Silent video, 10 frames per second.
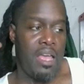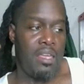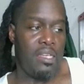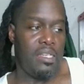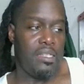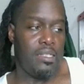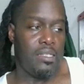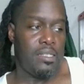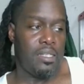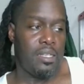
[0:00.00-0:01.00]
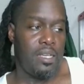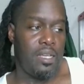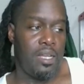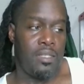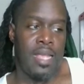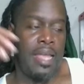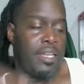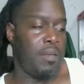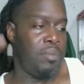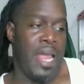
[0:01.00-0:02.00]
And now he's
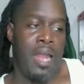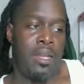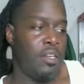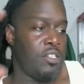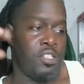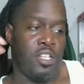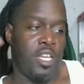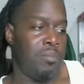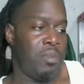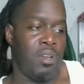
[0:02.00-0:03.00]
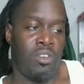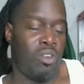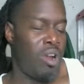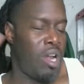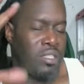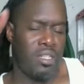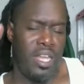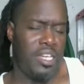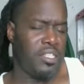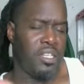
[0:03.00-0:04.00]
attacking Black leadership
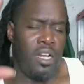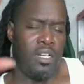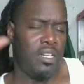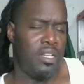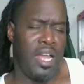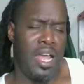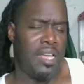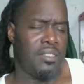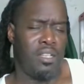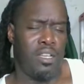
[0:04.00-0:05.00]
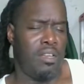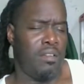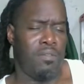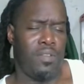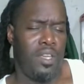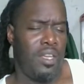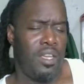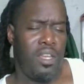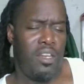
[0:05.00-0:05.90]
across the nation under the guise of,